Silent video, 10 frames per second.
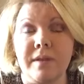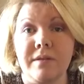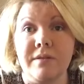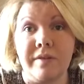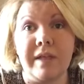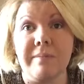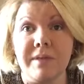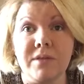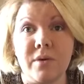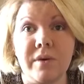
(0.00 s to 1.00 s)
develop
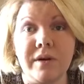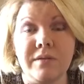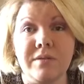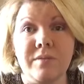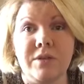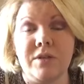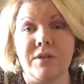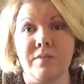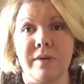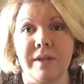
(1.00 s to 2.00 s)
this course, which
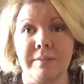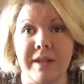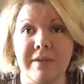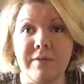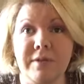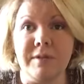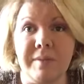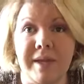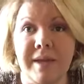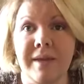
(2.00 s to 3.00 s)
is really meaningful to
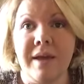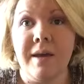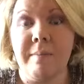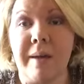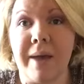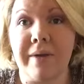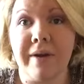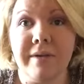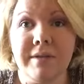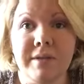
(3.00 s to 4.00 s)
me. My
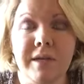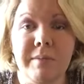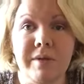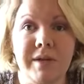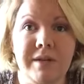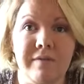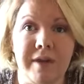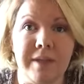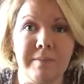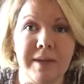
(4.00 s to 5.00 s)
background is in community
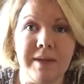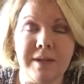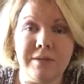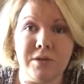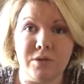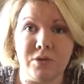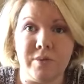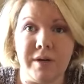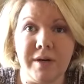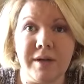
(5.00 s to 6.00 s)
development and social
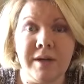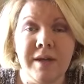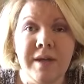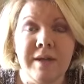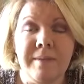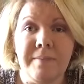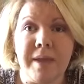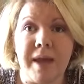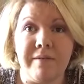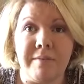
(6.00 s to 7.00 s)
work.
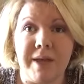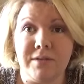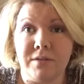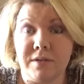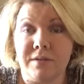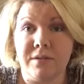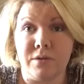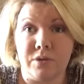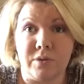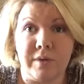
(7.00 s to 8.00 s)
I have a master's in
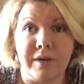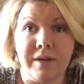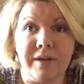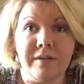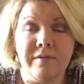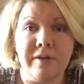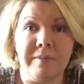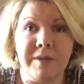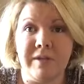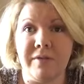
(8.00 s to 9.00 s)
social work
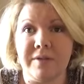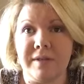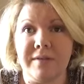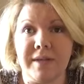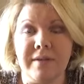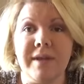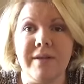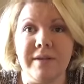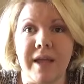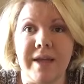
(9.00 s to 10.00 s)
from the University of South
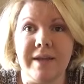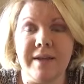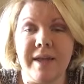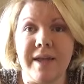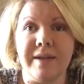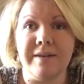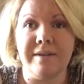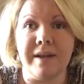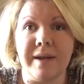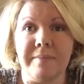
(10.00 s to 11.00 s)
Carolina, and
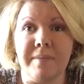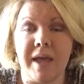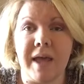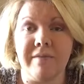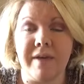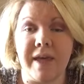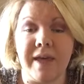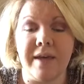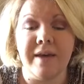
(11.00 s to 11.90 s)
I have a